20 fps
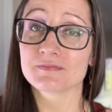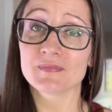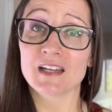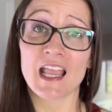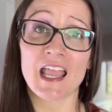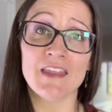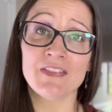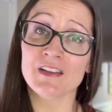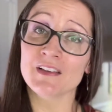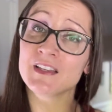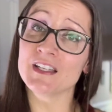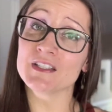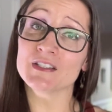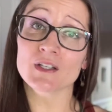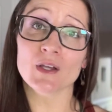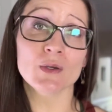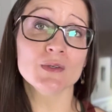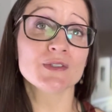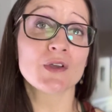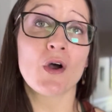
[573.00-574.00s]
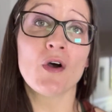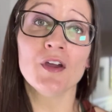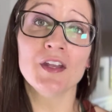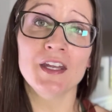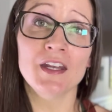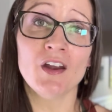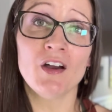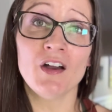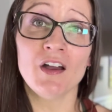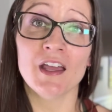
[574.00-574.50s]
And the list goes on.
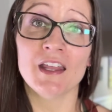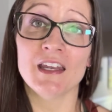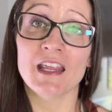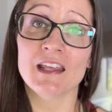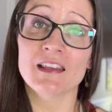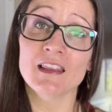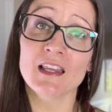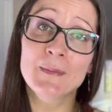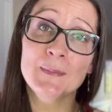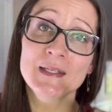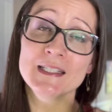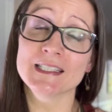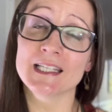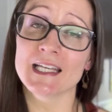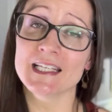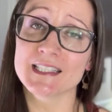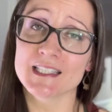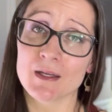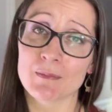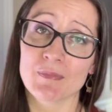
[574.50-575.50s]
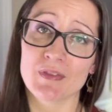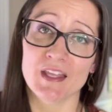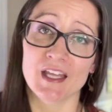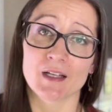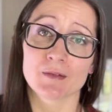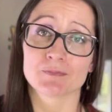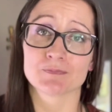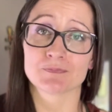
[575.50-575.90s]
And let me say something.